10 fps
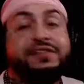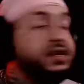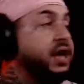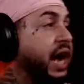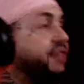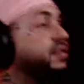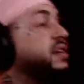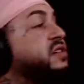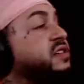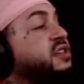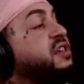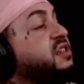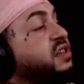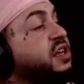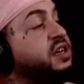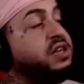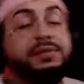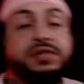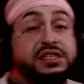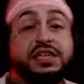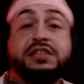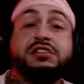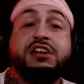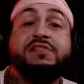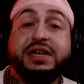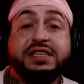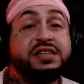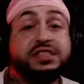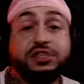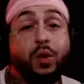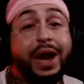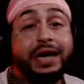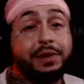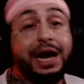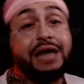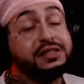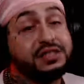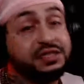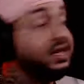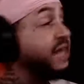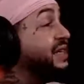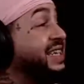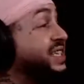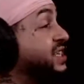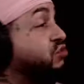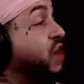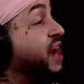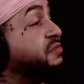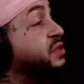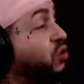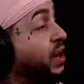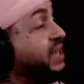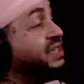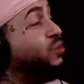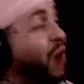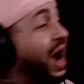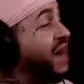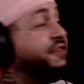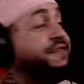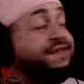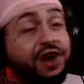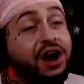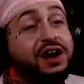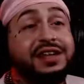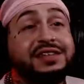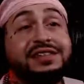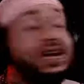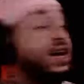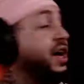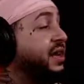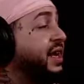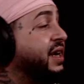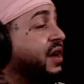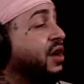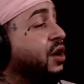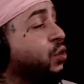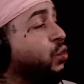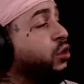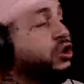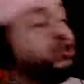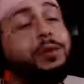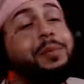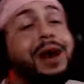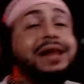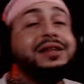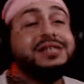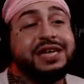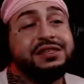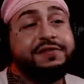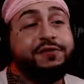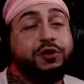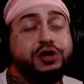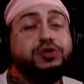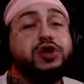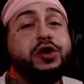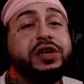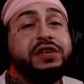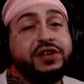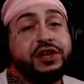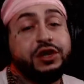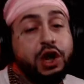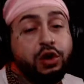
I think the sickest thing, and let me just get this off my chest, is a white apologist. Like, that shit drives me crazy. Why the fuck what are you apologizing for? You don't even know.